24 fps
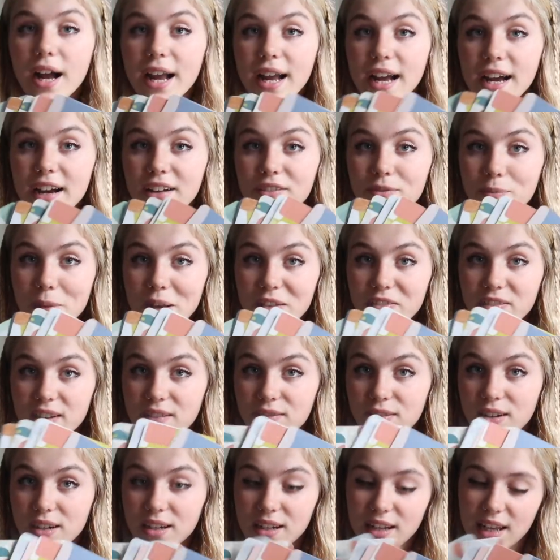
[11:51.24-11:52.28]
I have my
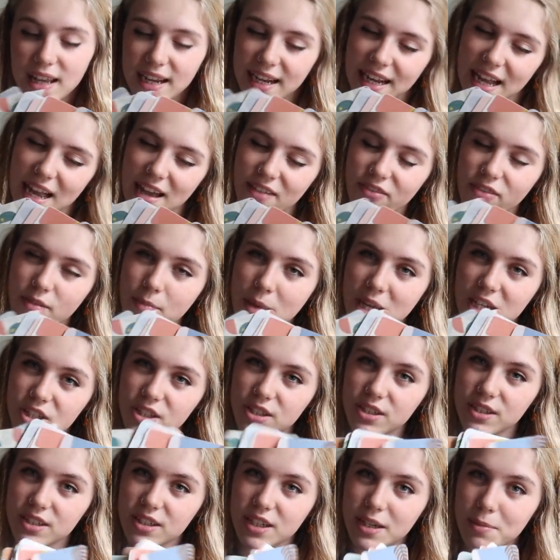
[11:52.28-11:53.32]
favourite like
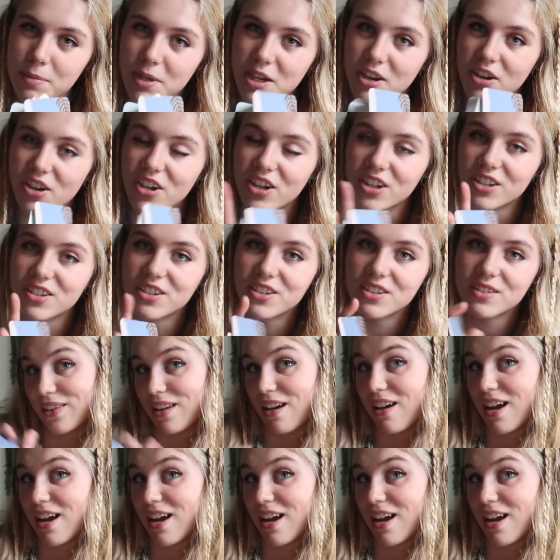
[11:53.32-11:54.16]
affirmation type cards.